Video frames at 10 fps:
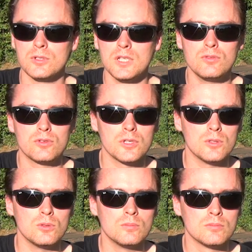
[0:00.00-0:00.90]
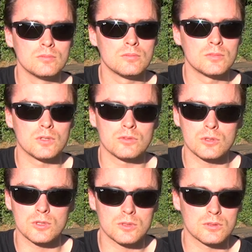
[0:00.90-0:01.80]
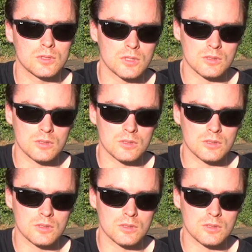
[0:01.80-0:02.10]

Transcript: need for you, of course,